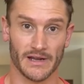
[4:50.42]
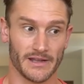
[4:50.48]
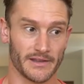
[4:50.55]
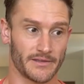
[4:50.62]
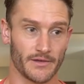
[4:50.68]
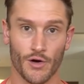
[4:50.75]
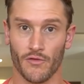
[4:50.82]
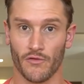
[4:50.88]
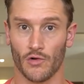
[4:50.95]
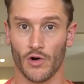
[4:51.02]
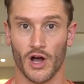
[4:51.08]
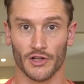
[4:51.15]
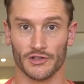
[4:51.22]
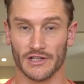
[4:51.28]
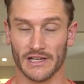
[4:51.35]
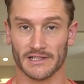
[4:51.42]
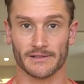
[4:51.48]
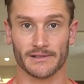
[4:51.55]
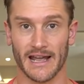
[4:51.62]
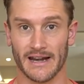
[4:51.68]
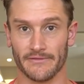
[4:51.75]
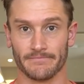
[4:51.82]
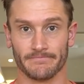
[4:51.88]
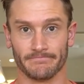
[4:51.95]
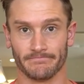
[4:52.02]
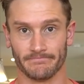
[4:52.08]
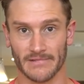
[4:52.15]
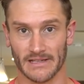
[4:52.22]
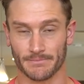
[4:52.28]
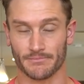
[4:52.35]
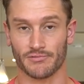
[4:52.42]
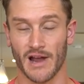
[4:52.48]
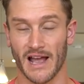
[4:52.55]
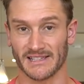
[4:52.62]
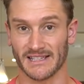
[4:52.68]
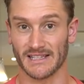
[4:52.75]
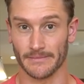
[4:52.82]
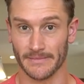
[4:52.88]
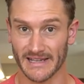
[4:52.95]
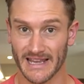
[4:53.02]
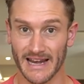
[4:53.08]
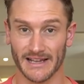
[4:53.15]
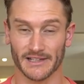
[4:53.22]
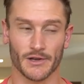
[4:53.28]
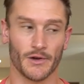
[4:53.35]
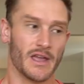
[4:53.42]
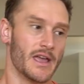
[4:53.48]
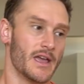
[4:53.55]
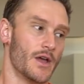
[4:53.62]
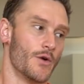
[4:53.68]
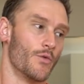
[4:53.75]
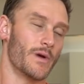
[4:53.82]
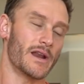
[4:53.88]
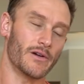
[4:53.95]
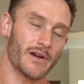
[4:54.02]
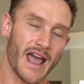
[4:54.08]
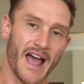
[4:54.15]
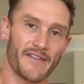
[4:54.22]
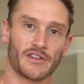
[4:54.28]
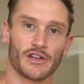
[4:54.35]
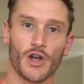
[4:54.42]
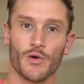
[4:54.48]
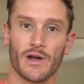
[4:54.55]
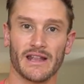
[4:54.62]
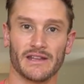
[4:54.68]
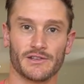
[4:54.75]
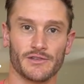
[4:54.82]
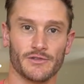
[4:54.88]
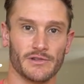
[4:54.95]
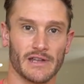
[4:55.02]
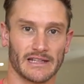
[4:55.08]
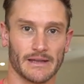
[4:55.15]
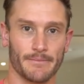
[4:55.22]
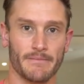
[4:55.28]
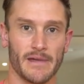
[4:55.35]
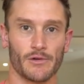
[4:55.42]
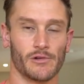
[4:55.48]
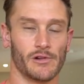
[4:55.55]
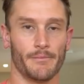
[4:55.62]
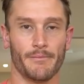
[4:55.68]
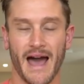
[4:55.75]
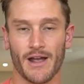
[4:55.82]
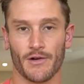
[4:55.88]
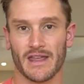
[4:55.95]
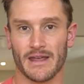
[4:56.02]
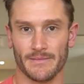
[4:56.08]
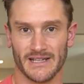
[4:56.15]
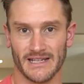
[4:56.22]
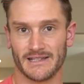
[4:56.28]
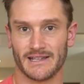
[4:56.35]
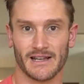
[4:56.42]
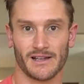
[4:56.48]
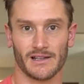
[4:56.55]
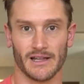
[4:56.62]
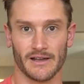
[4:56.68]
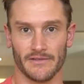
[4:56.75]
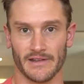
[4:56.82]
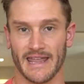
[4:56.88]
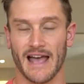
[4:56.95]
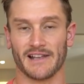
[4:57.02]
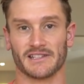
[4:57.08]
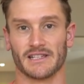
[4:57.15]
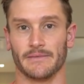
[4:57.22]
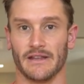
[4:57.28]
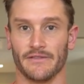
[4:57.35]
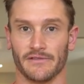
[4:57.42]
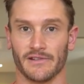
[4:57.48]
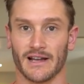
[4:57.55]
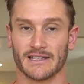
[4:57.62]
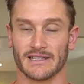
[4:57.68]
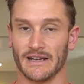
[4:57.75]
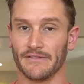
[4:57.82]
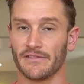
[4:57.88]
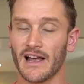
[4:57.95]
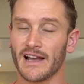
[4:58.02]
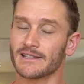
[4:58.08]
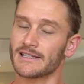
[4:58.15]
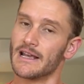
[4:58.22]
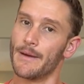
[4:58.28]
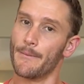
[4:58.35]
with overall just kind of this process in the beginning. So we don't have to go into like the mineral and biochem detail of the calcium efflux and influx,